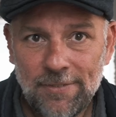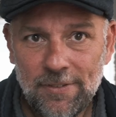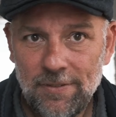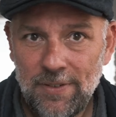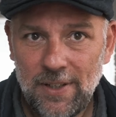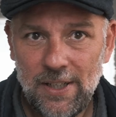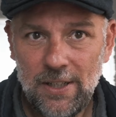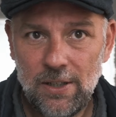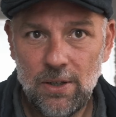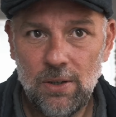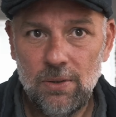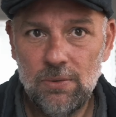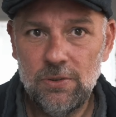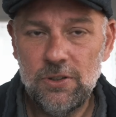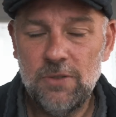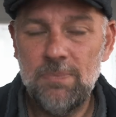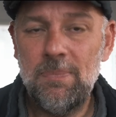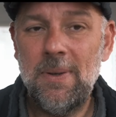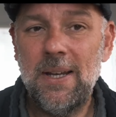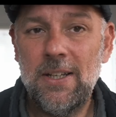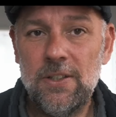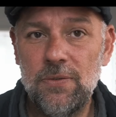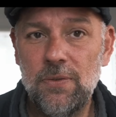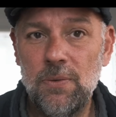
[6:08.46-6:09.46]
video
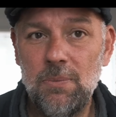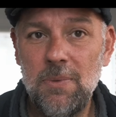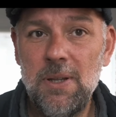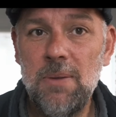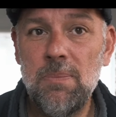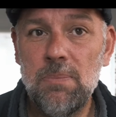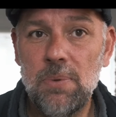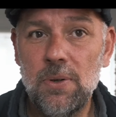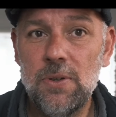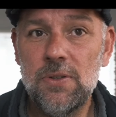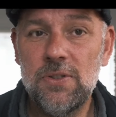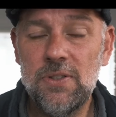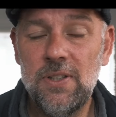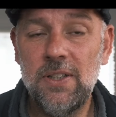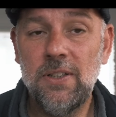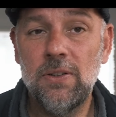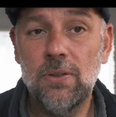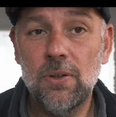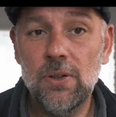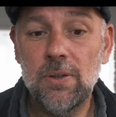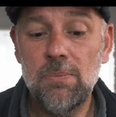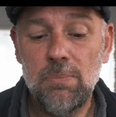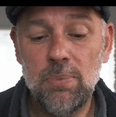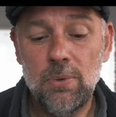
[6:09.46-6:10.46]
specs for me personally,
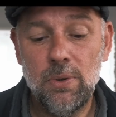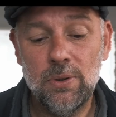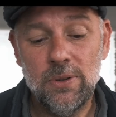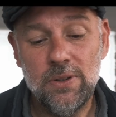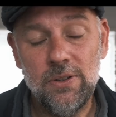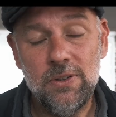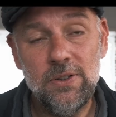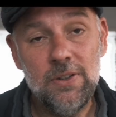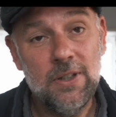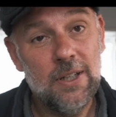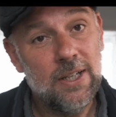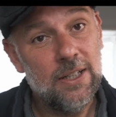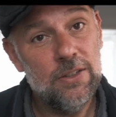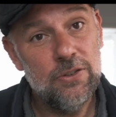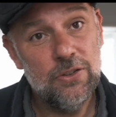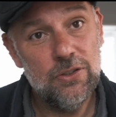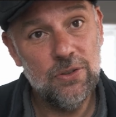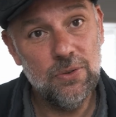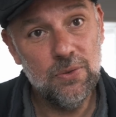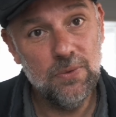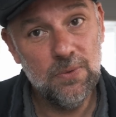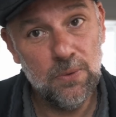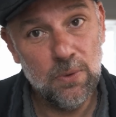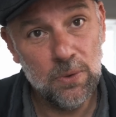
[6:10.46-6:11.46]
not important. You can
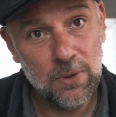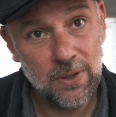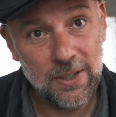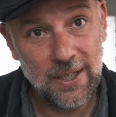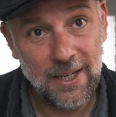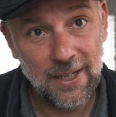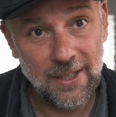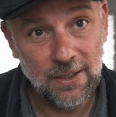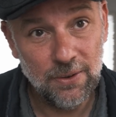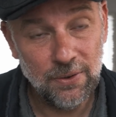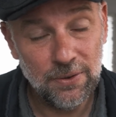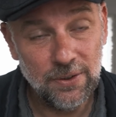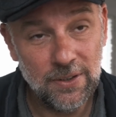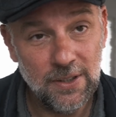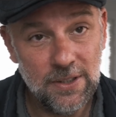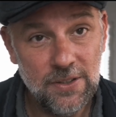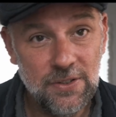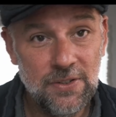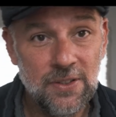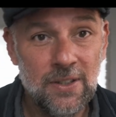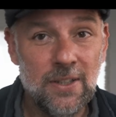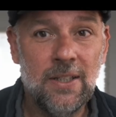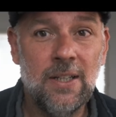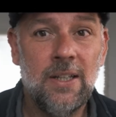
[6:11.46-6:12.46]
shoot 4K on
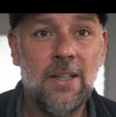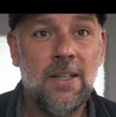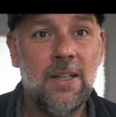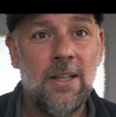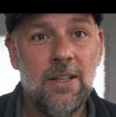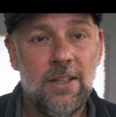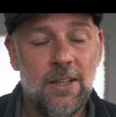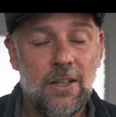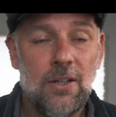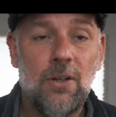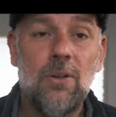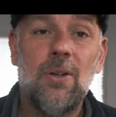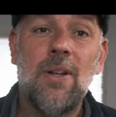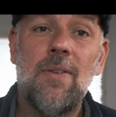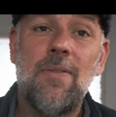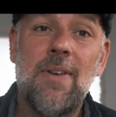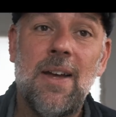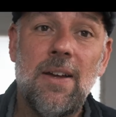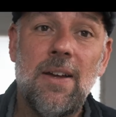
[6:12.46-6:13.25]
this. You don't have